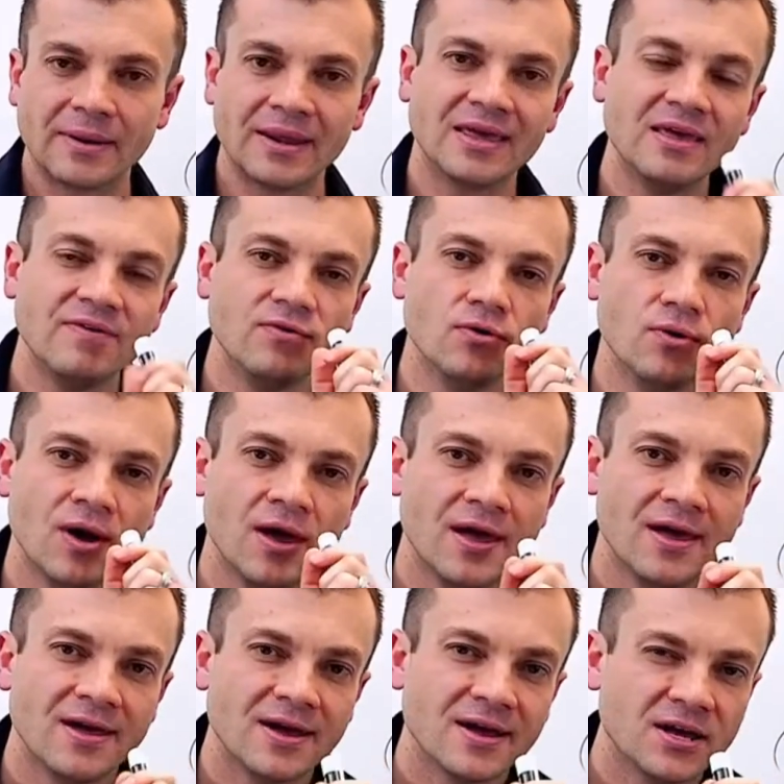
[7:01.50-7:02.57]
I'm gonna give you
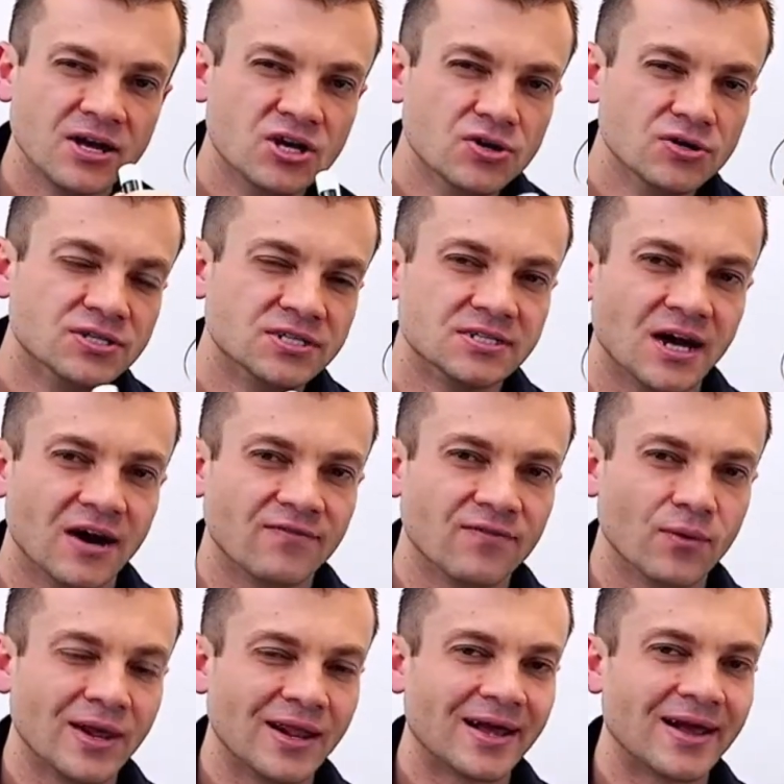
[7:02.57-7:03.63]
good stuff.
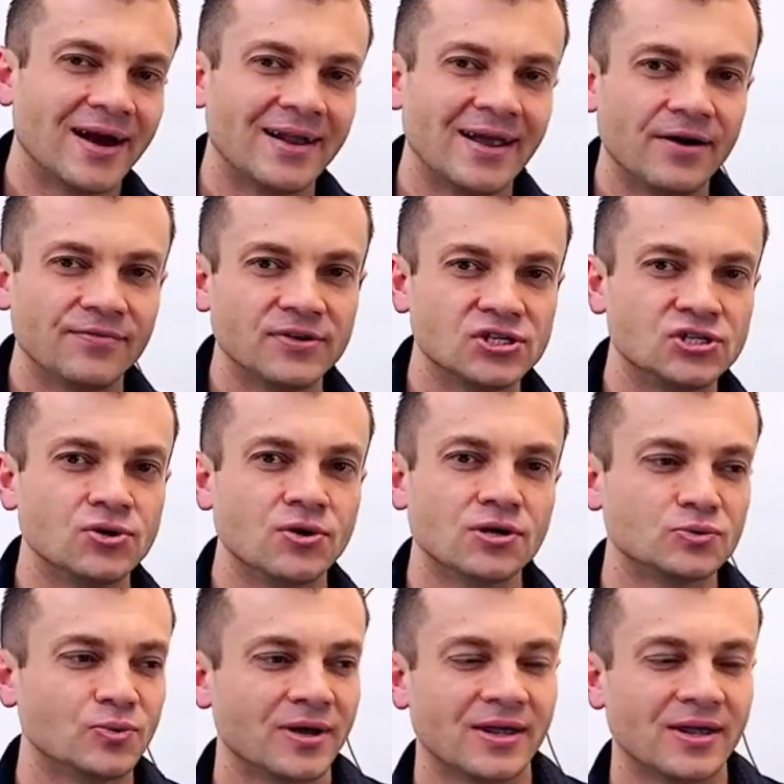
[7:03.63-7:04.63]
We're gonna cut out the sugars.